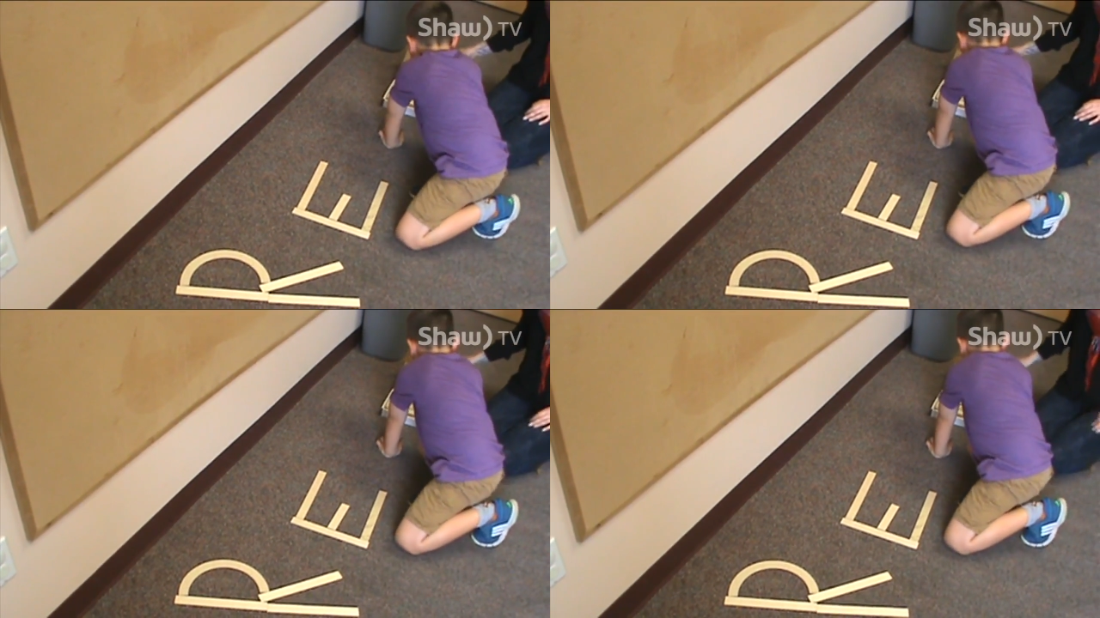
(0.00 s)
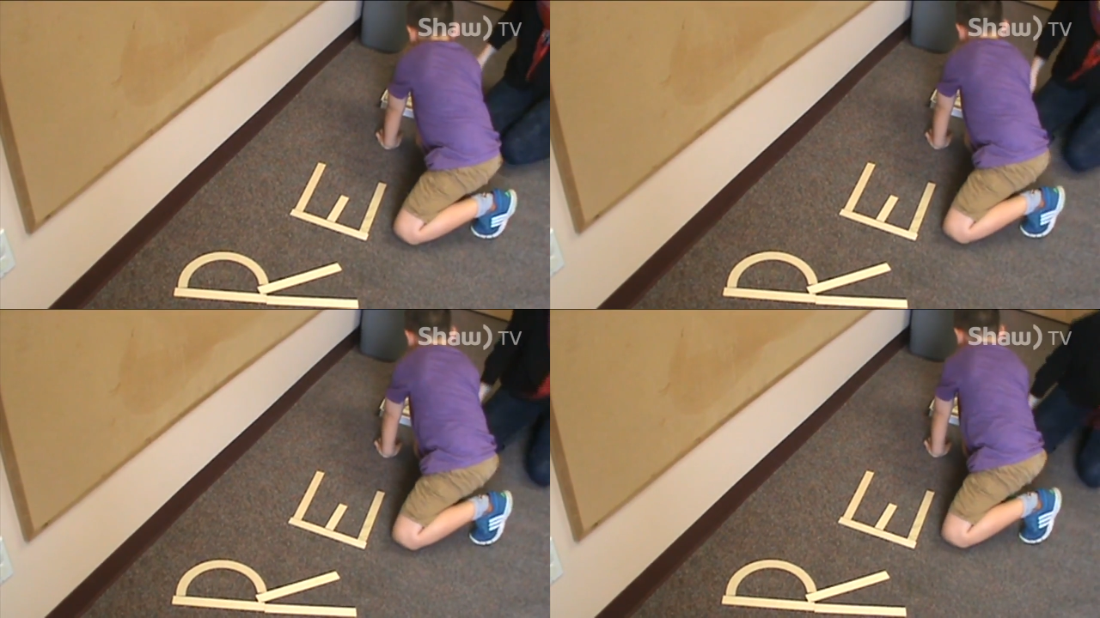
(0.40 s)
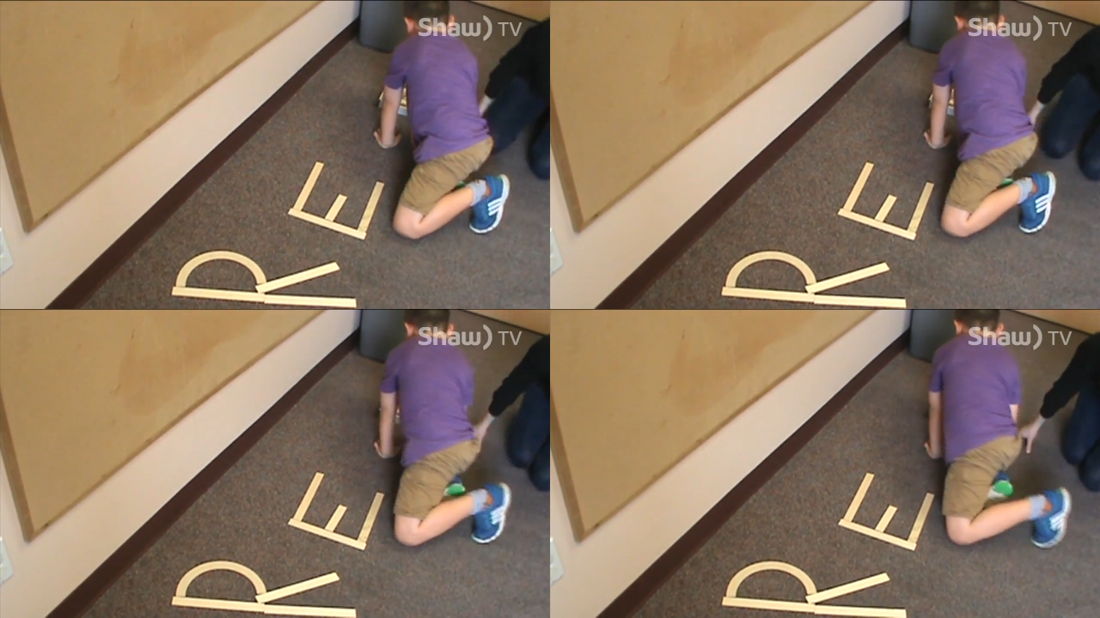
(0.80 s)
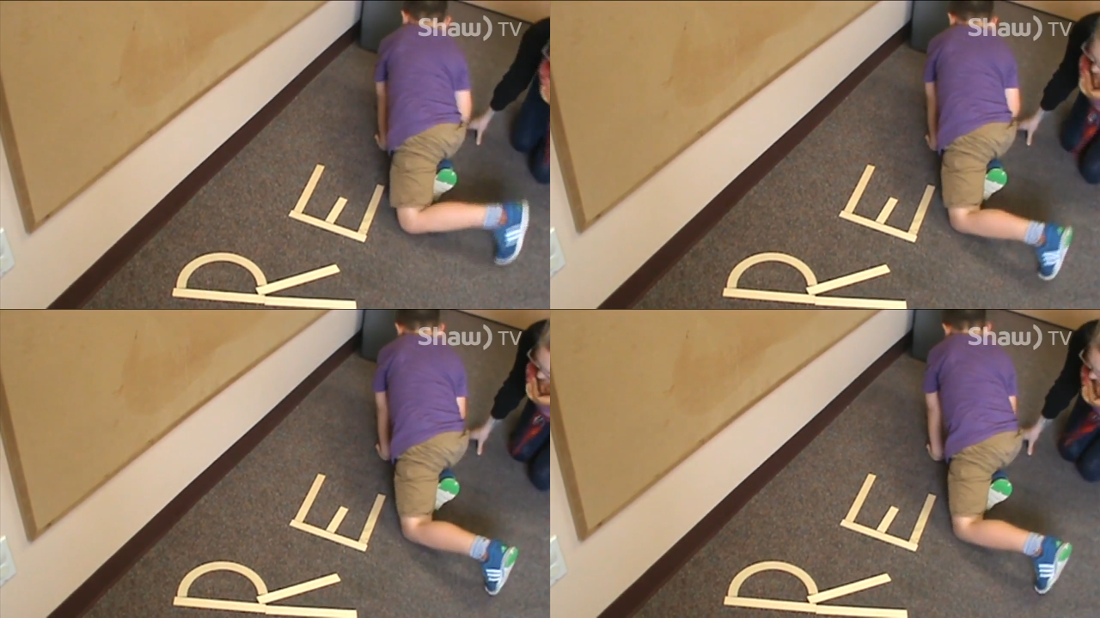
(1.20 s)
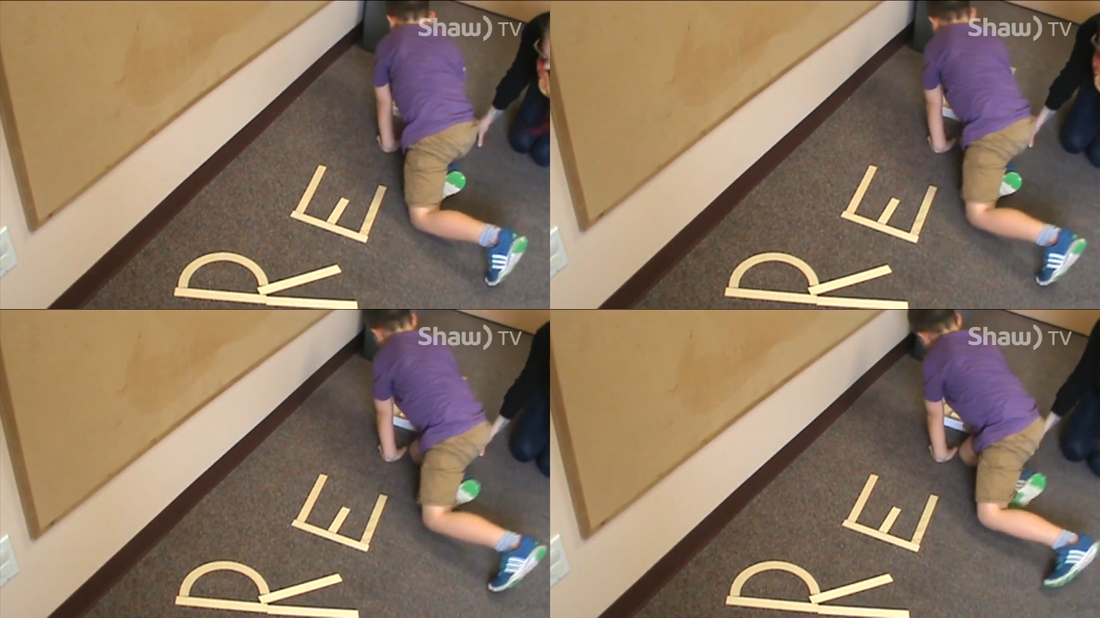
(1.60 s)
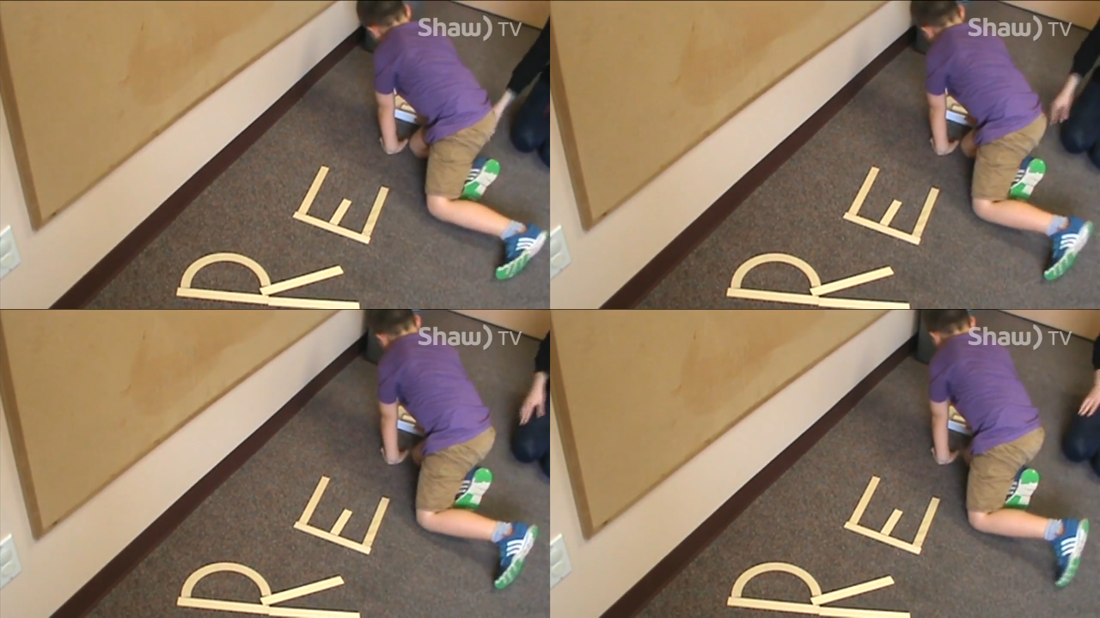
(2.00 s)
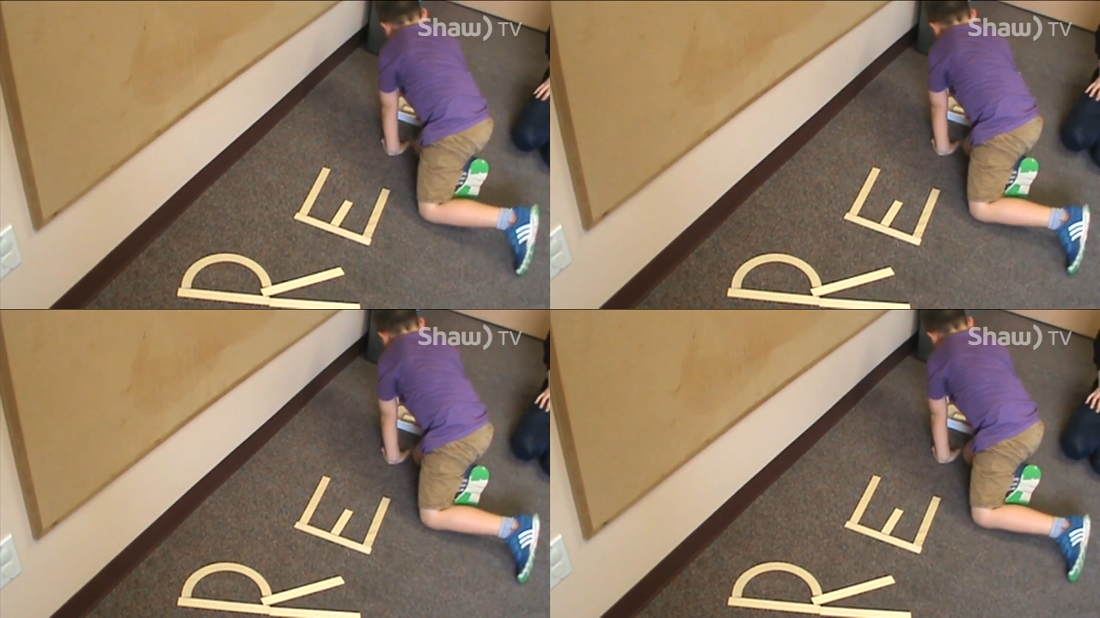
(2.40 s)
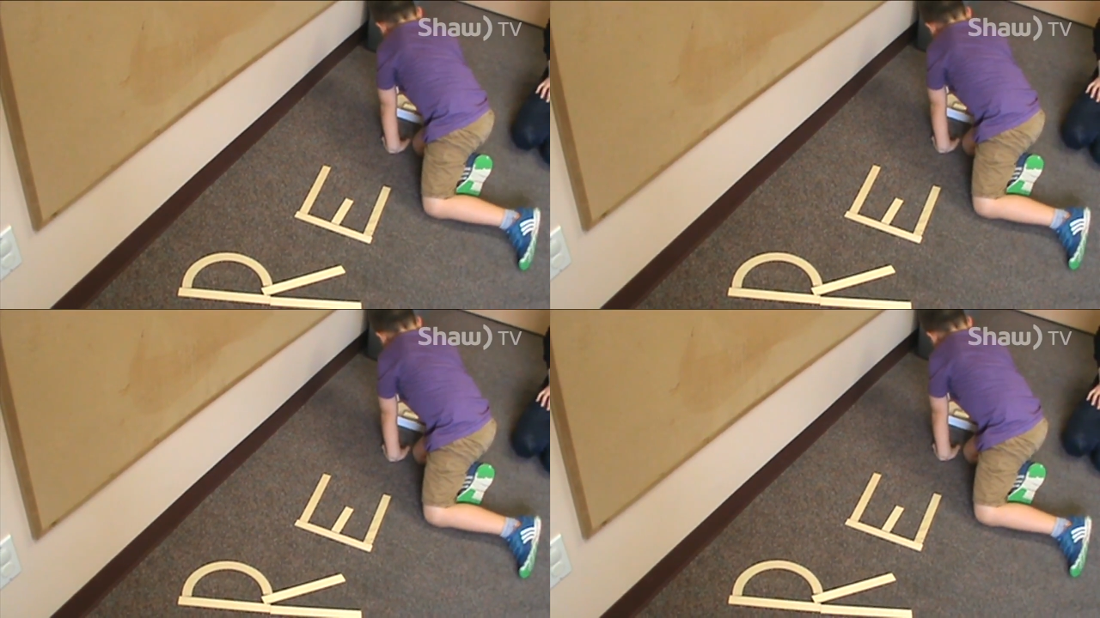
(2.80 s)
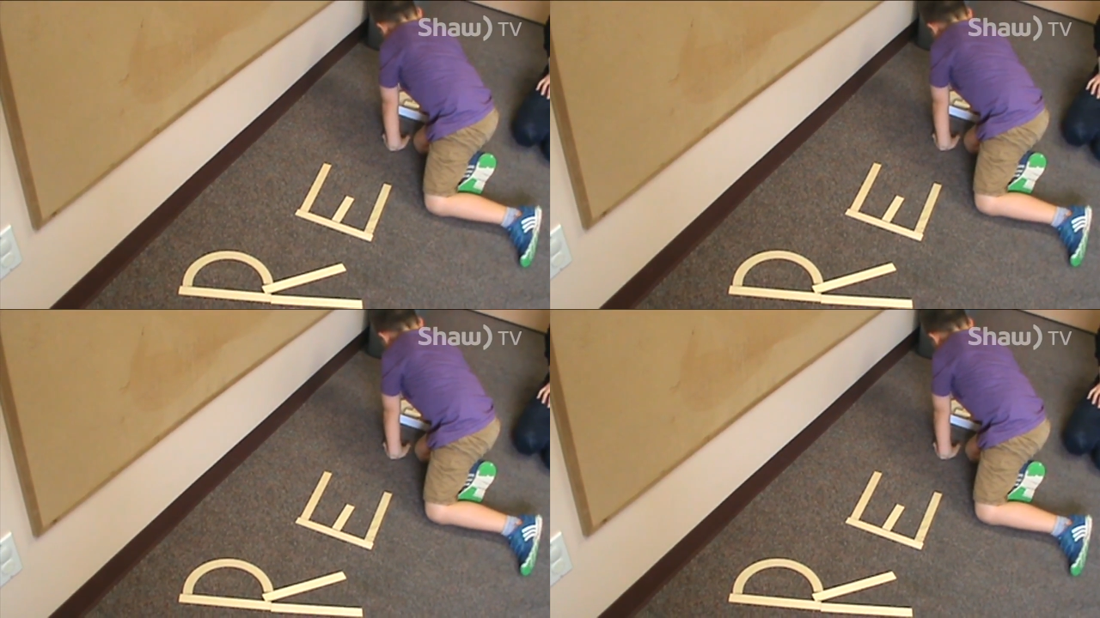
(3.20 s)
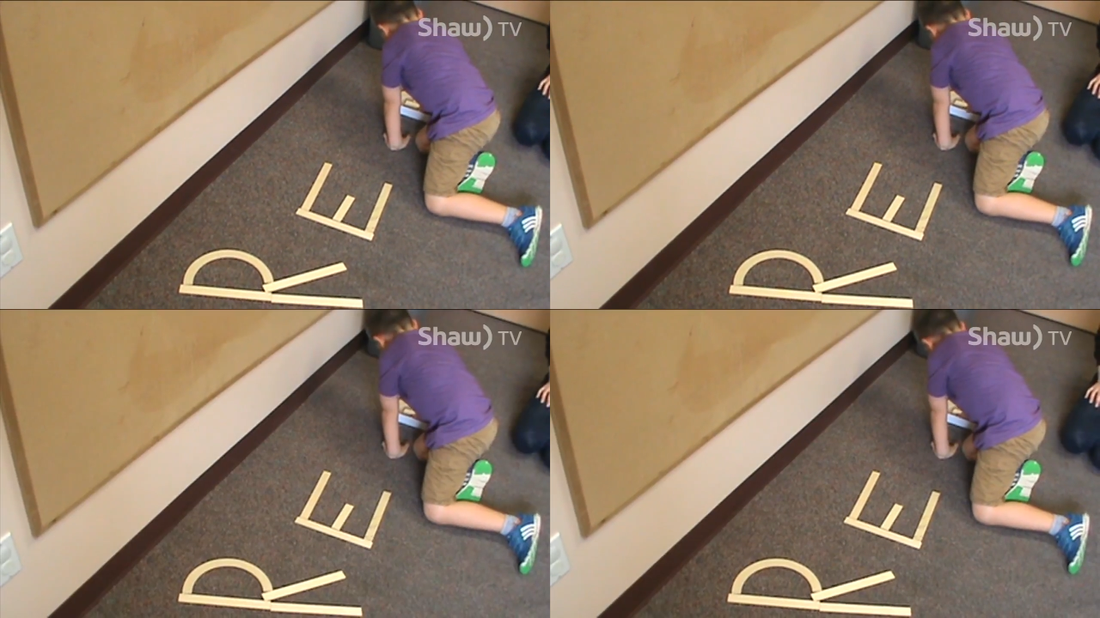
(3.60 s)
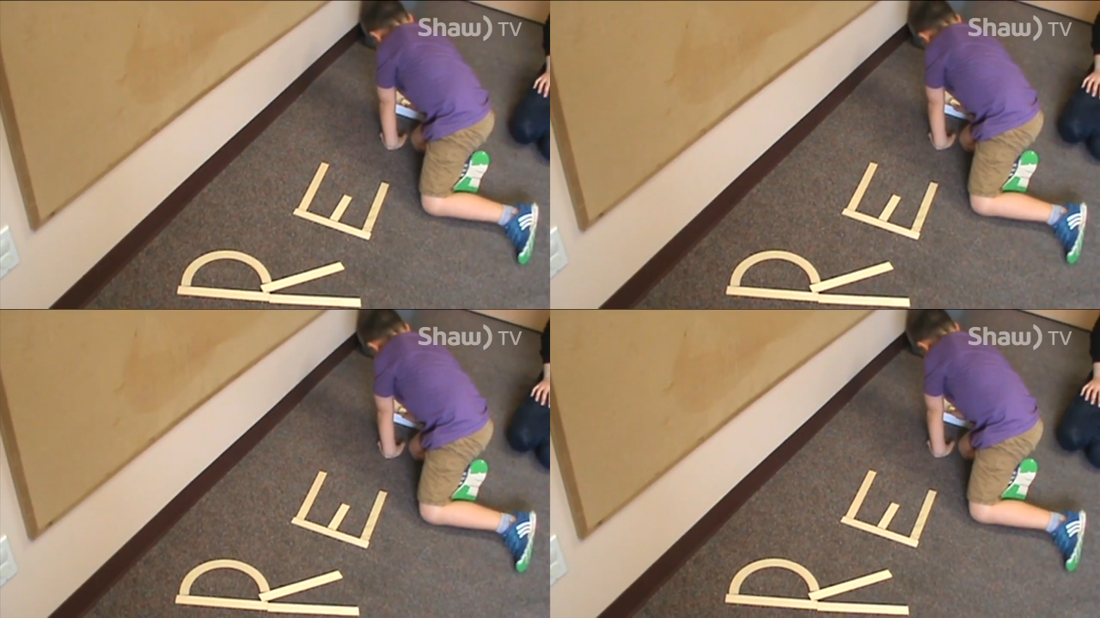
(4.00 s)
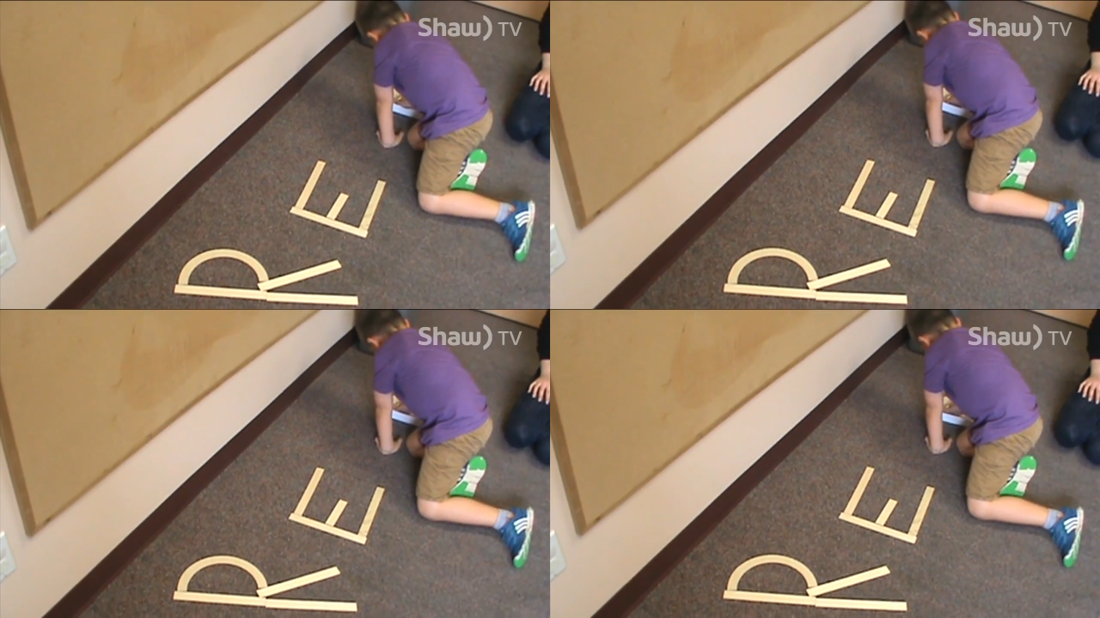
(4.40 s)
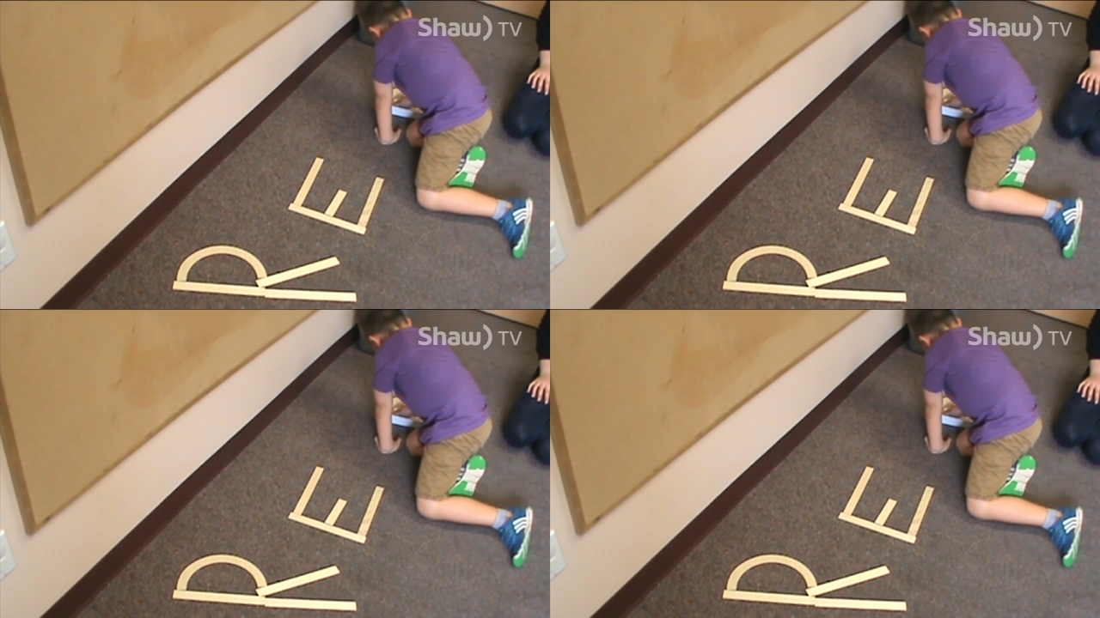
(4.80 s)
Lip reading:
(no speaker visible)